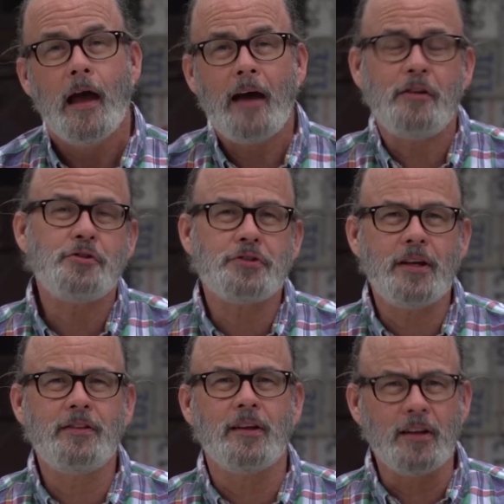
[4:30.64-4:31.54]
How do you
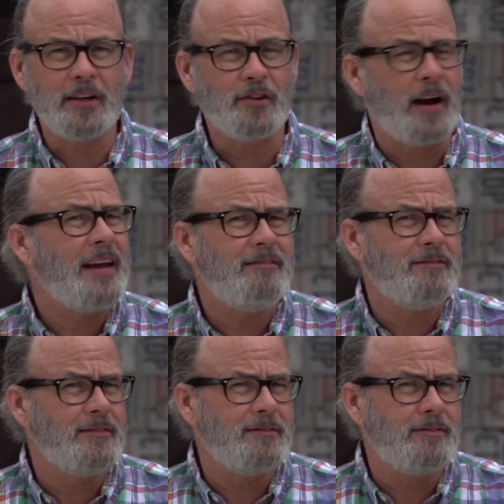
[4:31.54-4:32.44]
say the liquor? I
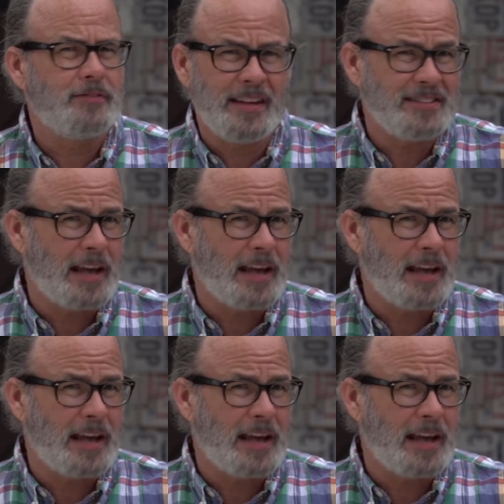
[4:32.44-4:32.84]
think it's